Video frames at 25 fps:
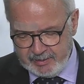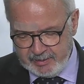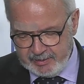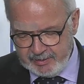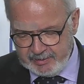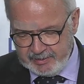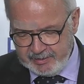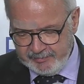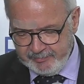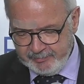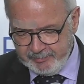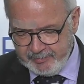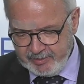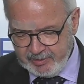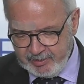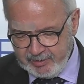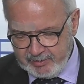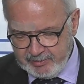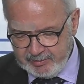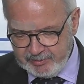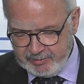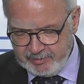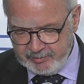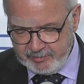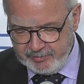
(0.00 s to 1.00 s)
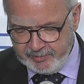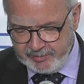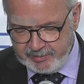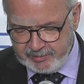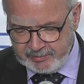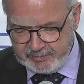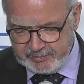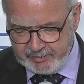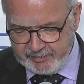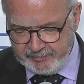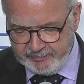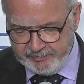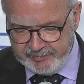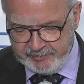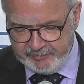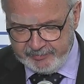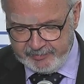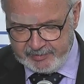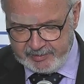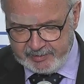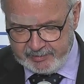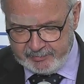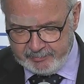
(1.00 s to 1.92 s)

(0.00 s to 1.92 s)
and even beyond 2050.